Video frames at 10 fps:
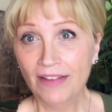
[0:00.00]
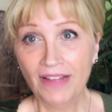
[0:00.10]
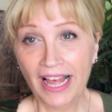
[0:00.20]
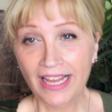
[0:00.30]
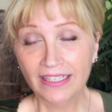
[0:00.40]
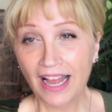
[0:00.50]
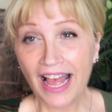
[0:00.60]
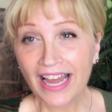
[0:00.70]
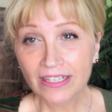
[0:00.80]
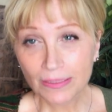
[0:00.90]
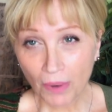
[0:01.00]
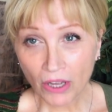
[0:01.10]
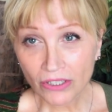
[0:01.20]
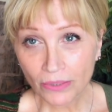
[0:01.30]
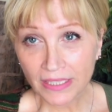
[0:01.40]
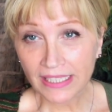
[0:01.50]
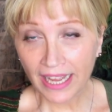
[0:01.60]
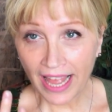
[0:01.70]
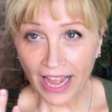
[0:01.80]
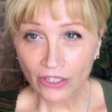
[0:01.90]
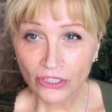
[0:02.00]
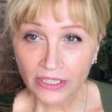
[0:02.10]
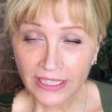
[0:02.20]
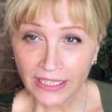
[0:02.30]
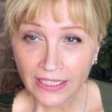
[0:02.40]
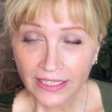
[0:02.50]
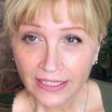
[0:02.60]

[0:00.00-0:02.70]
I had a sponsor once. I actually